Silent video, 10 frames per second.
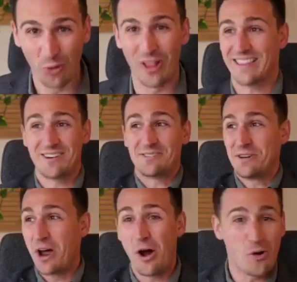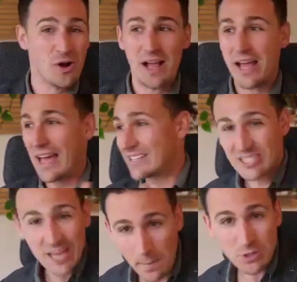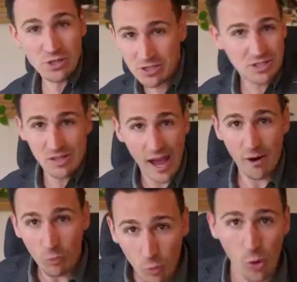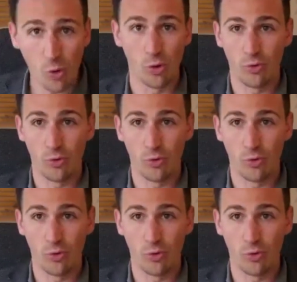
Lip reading: Like, there's no exceptions to that rule.